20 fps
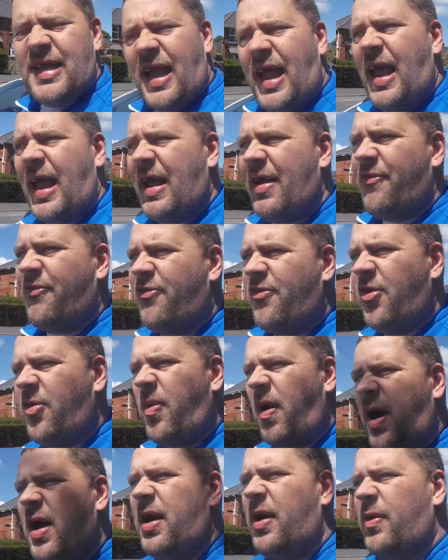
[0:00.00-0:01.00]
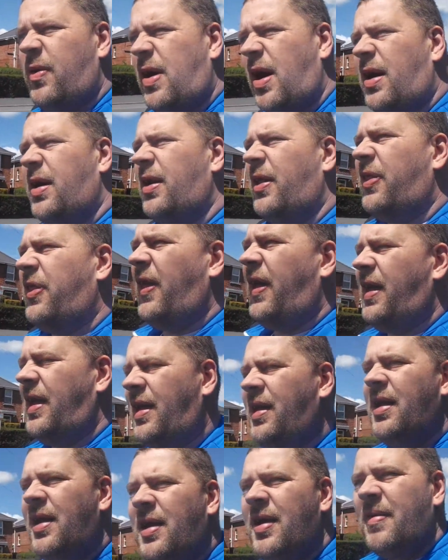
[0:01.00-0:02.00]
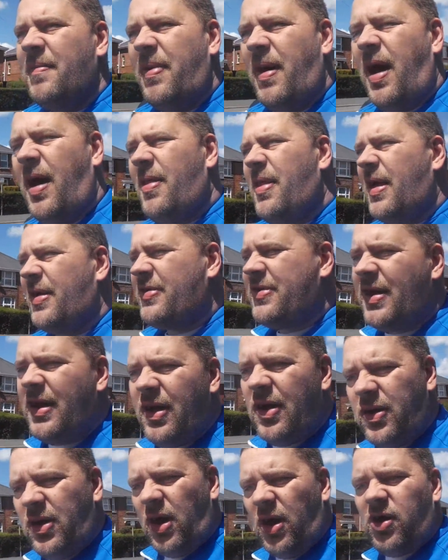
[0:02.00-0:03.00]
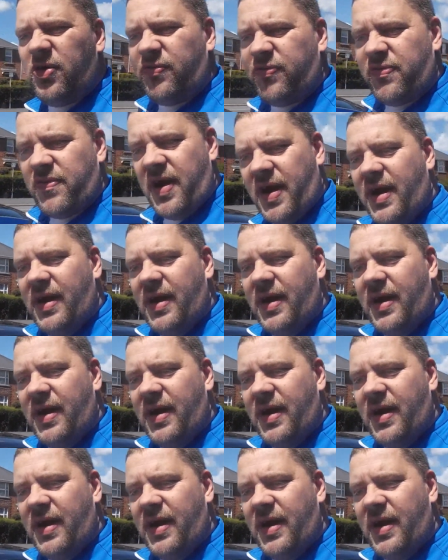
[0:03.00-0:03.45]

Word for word: hit here for a while kind of thing, but they're still on guard for it.